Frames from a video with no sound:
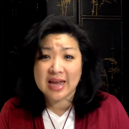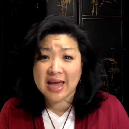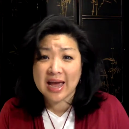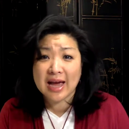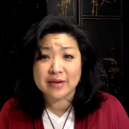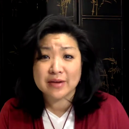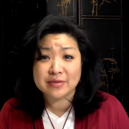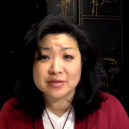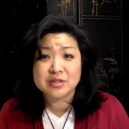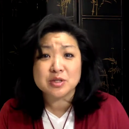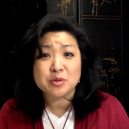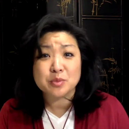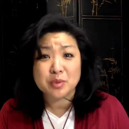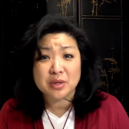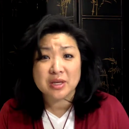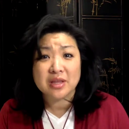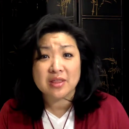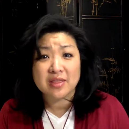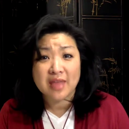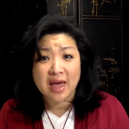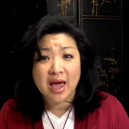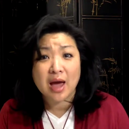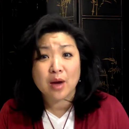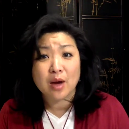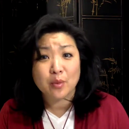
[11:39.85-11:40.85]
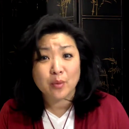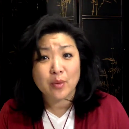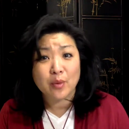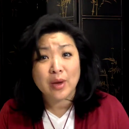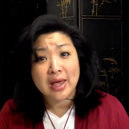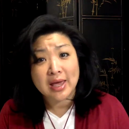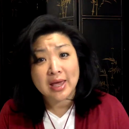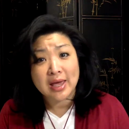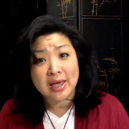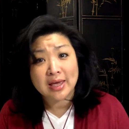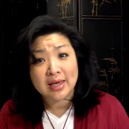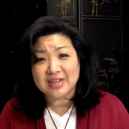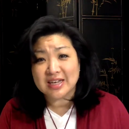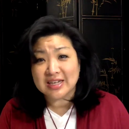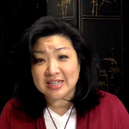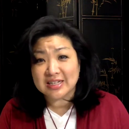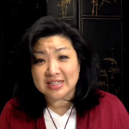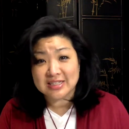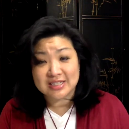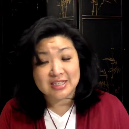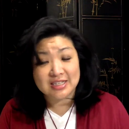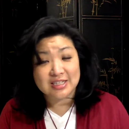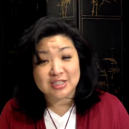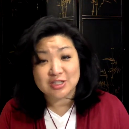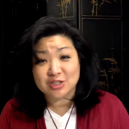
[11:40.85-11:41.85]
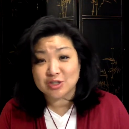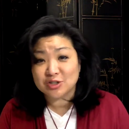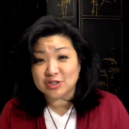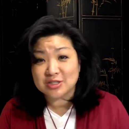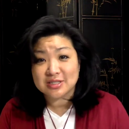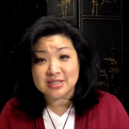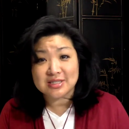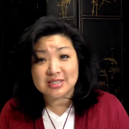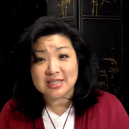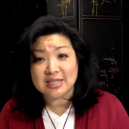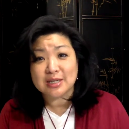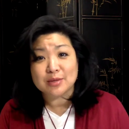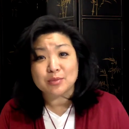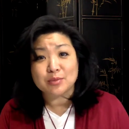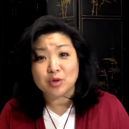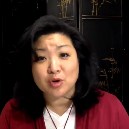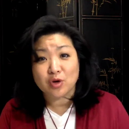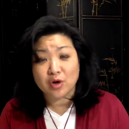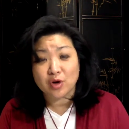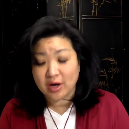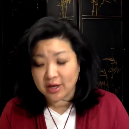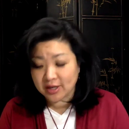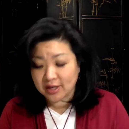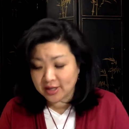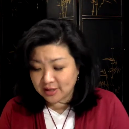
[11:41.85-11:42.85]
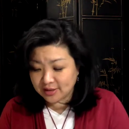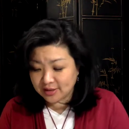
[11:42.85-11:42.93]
have to be that way? And you just see him crying.